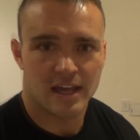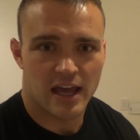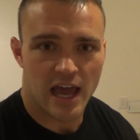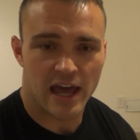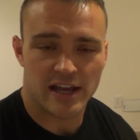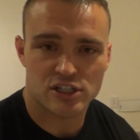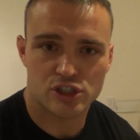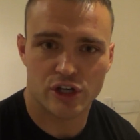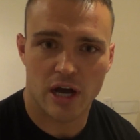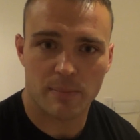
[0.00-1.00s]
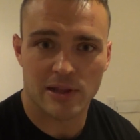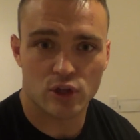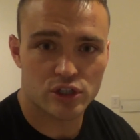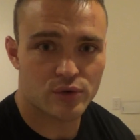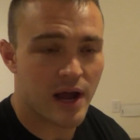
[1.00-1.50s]
And I stood up and
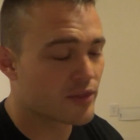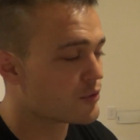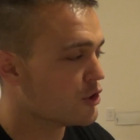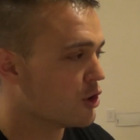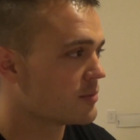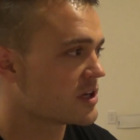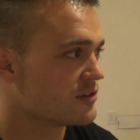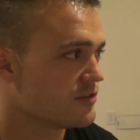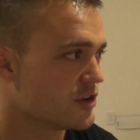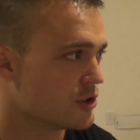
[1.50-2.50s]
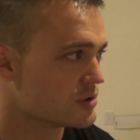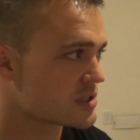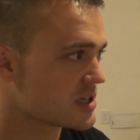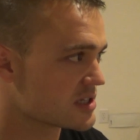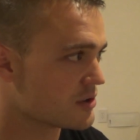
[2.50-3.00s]
looked around the room, confused,
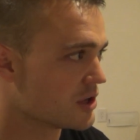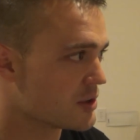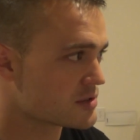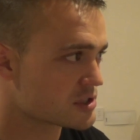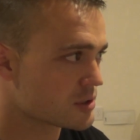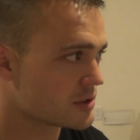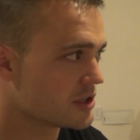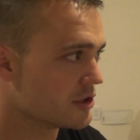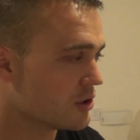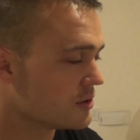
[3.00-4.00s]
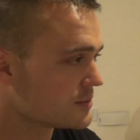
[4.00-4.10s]
because I really wasn't sure what to do.